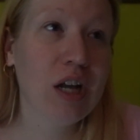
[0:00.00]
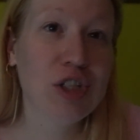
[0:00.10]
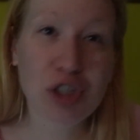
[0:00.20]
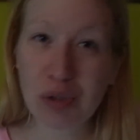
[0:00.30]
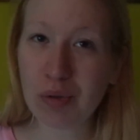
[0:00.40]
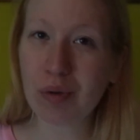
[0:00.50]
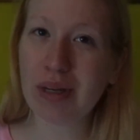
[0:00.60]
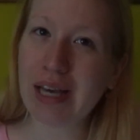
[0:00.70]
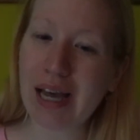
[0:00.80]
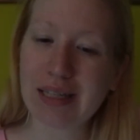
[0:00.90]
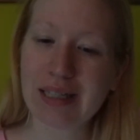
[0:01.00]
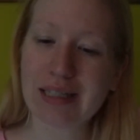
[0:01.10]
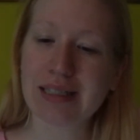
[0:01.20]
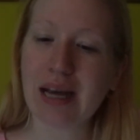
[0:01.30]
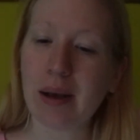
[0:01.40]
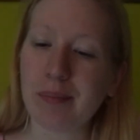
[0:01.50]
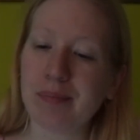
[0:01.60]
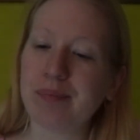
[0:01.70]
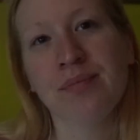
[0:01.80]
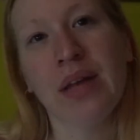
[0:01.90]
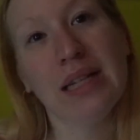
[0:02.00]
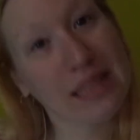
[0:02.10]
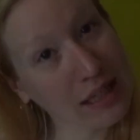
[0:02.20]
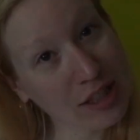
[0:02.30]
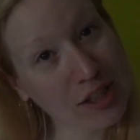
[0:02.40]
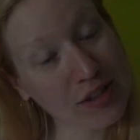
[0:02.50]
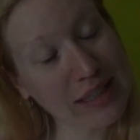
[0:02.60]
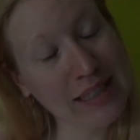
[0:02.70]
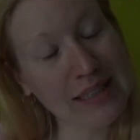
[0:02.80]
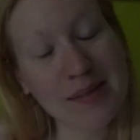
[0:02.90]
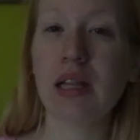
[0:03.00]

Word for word: to get some sunscreen,